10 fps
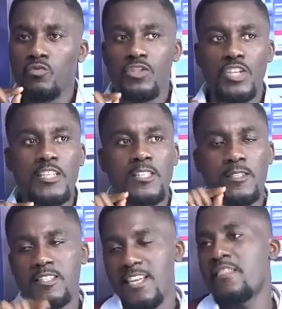You
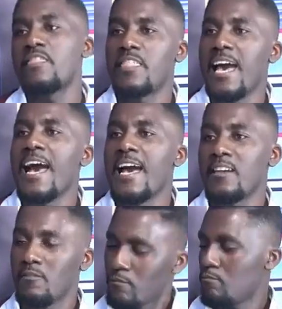just said that